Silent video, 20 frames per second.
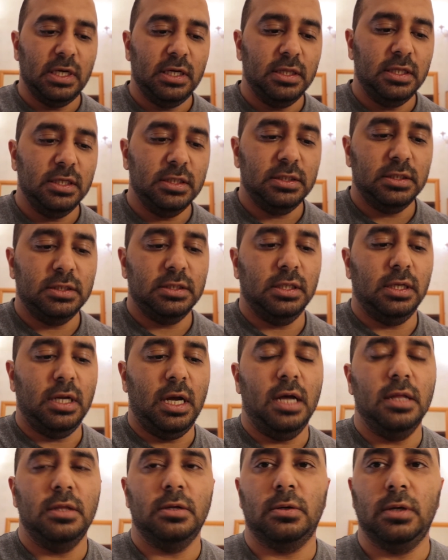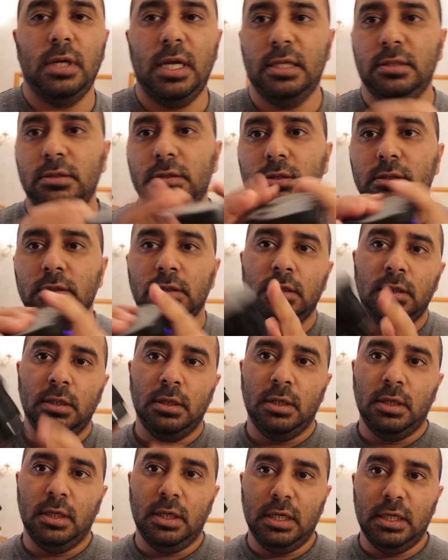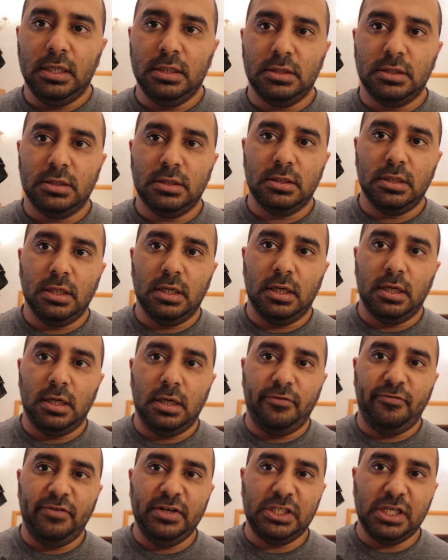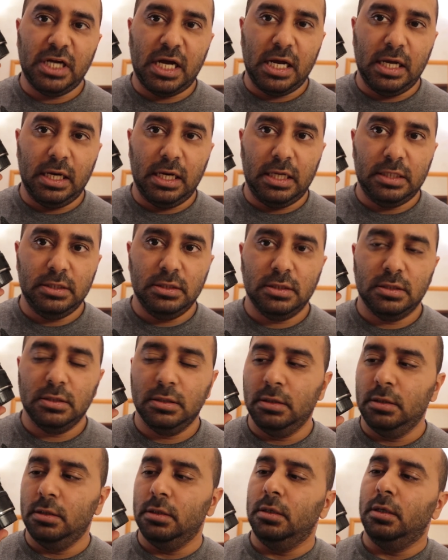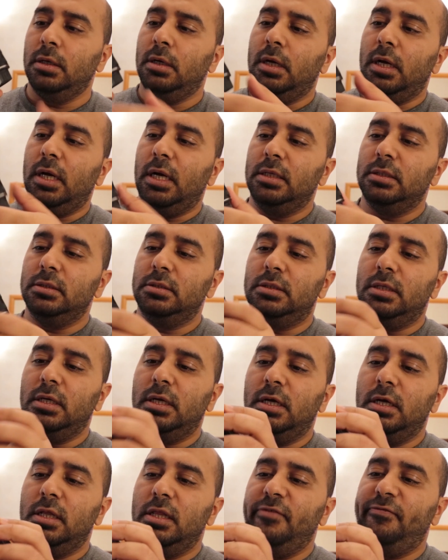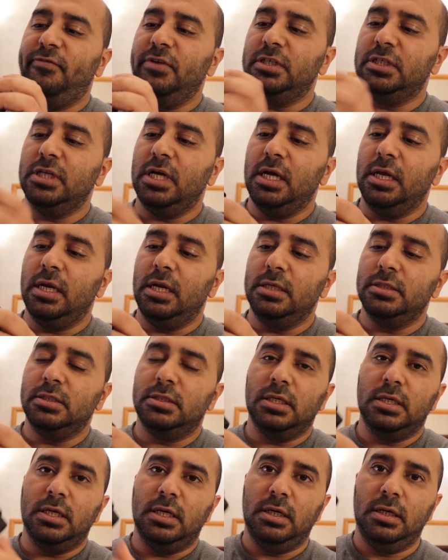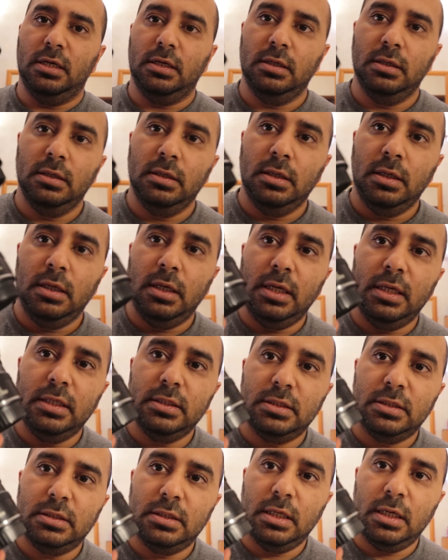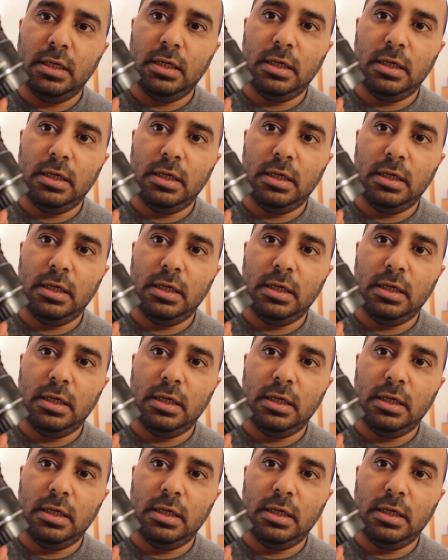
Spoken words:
This other lens is fish eye lens, and the fish eye lens is